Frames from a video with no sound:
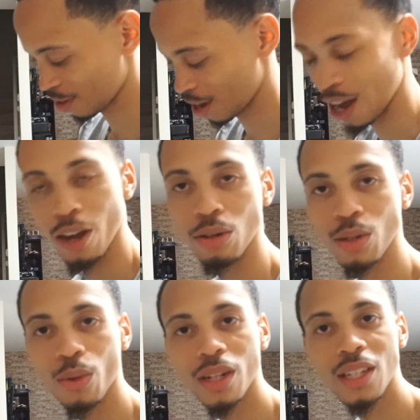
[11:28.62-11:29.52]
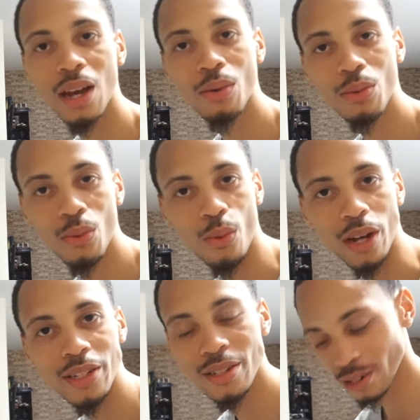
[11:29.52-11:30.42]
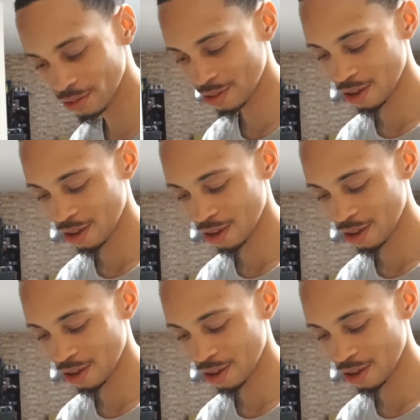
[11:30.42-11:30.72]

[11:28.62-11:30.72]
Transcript: I only worked out once.